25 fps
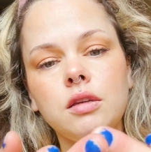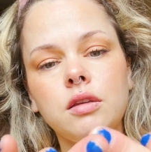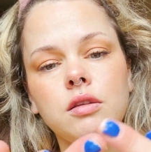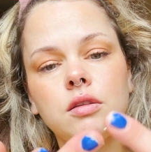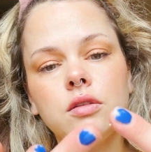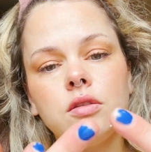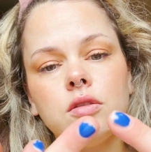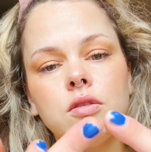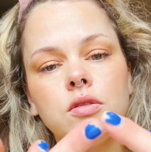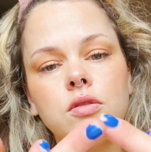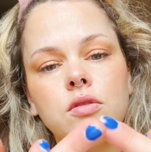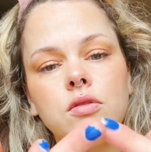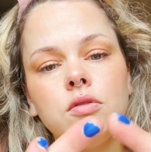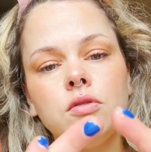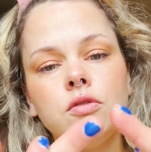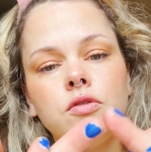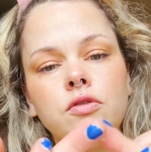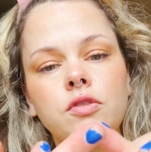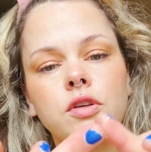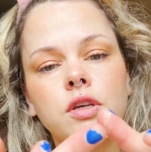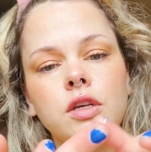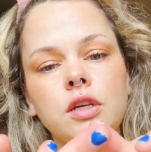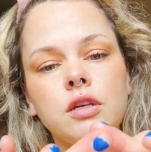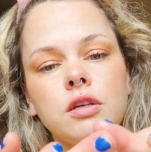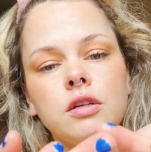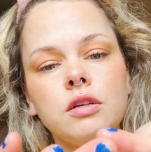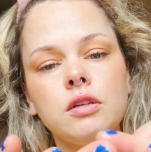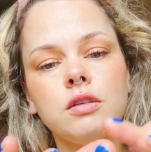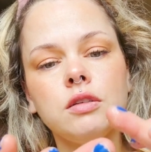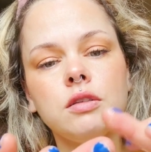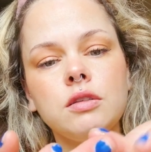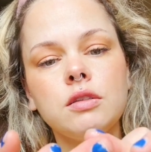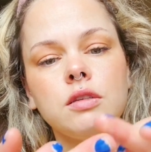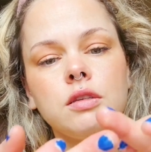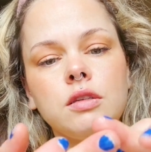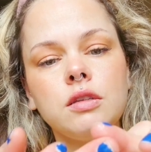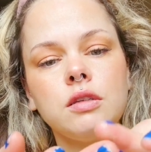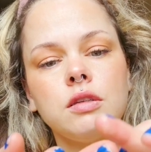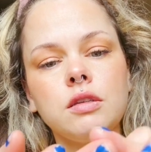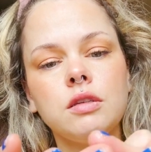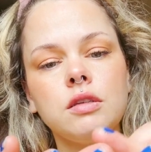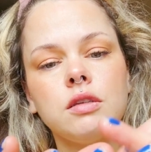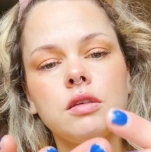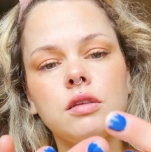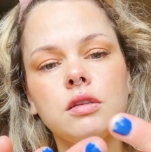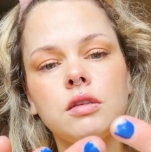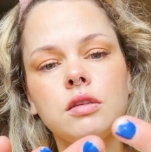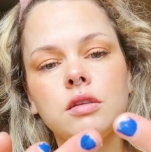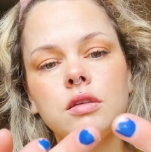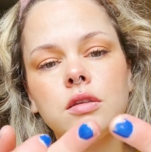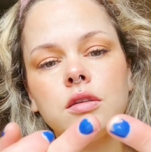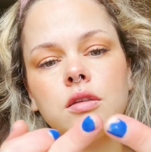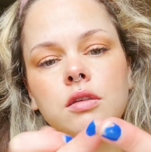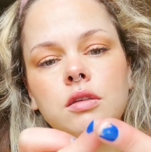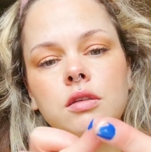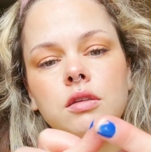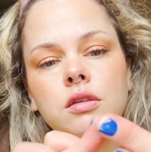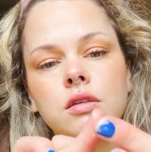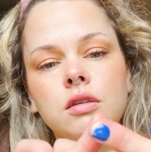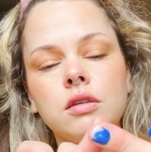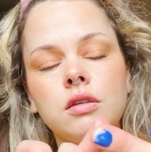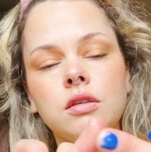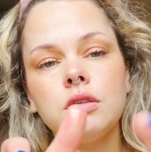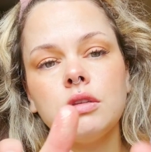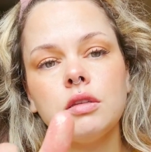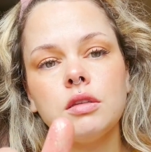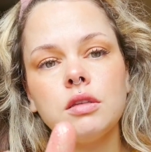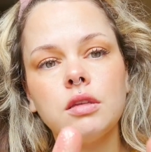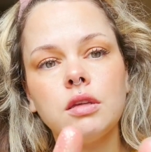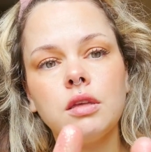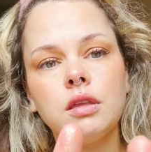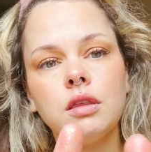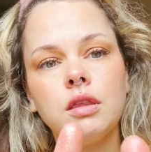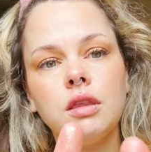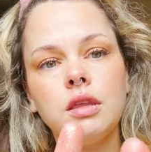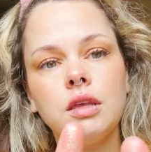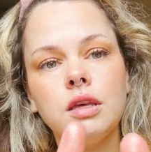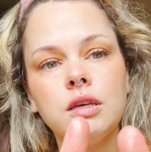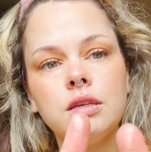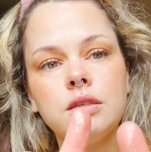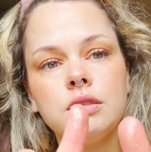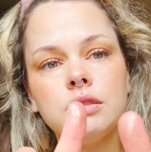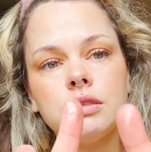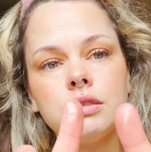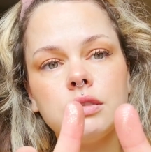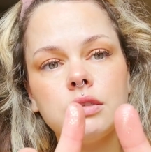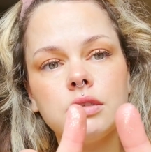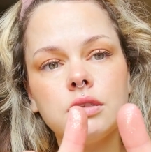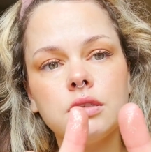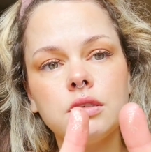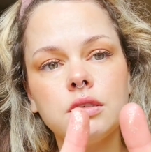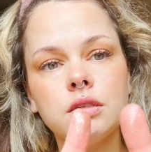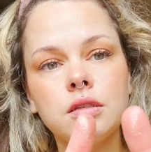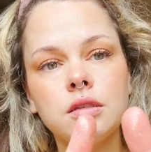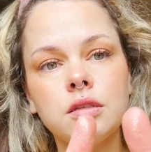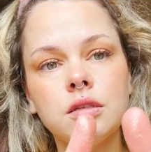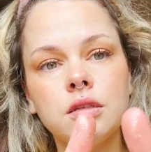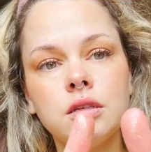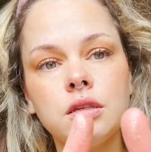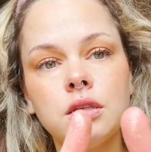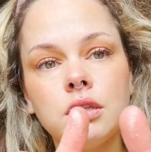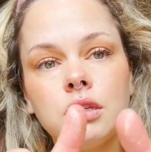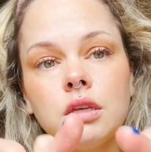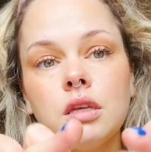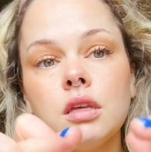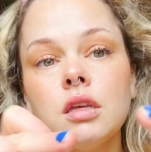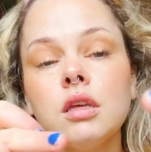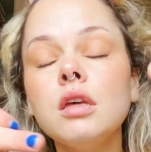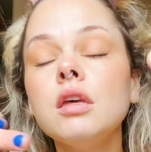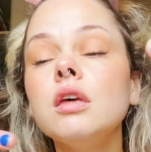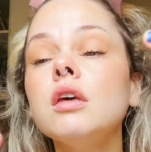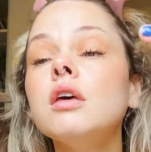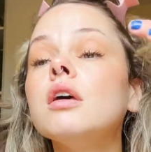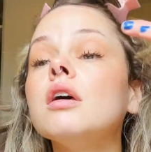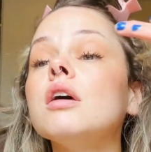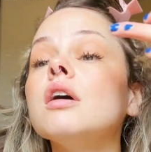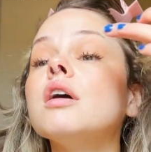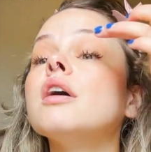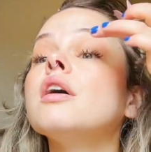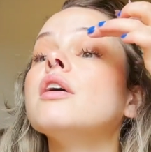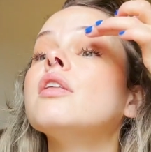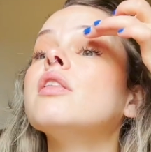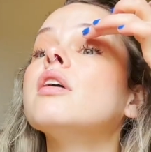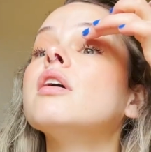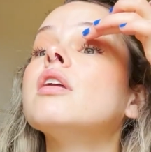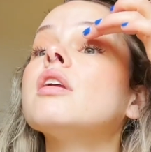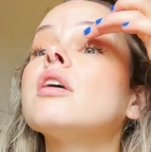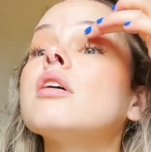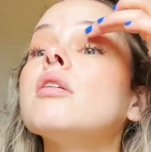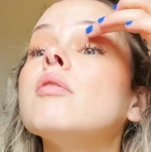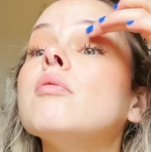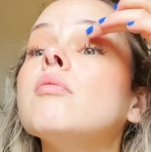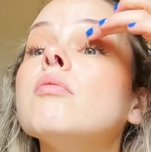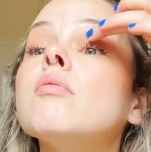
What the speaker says: 2 fingers like this, and then I